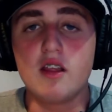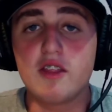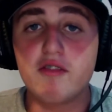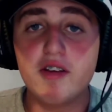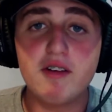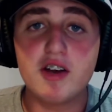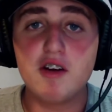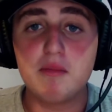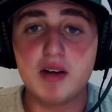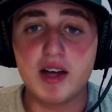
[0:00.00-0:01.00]
3-run
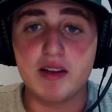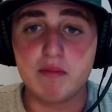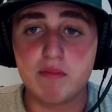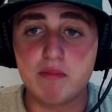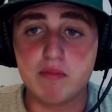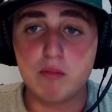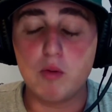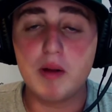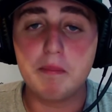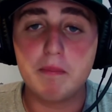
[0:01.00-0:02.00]
home run.
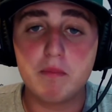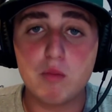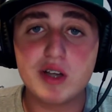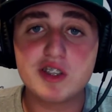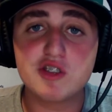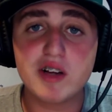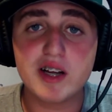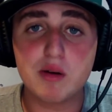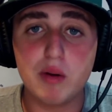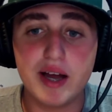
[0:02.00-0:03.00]
One
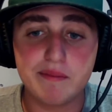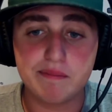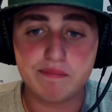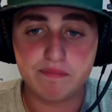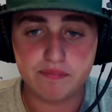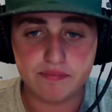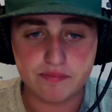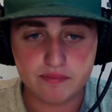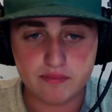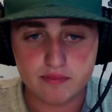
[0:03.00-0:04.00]
strike away.
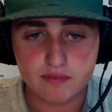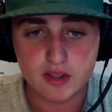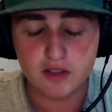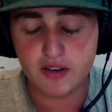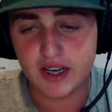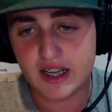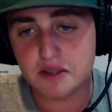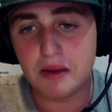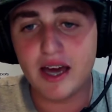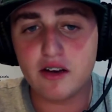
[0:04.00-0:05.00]
The very
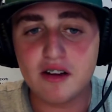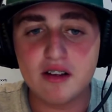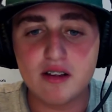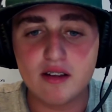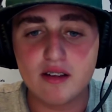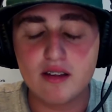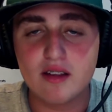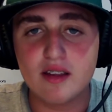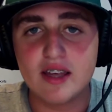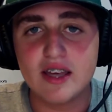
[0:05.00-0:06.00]
next batter
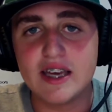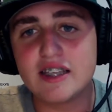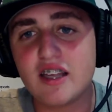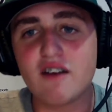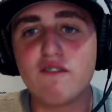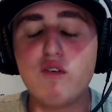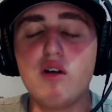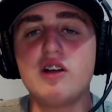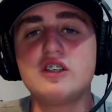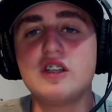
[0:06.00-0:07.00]
hits like a
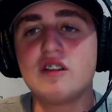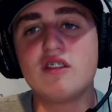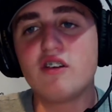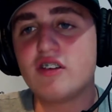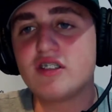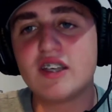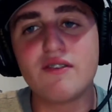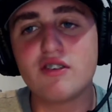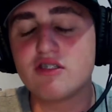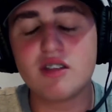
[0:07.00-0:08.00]

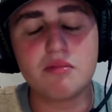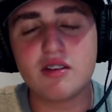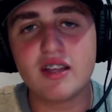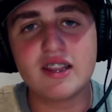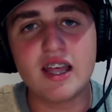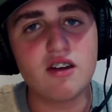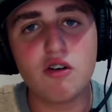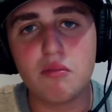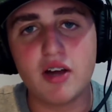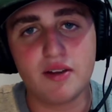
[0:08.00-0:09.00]
437 or something like that
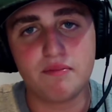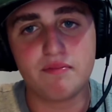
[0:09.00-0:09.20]
home run.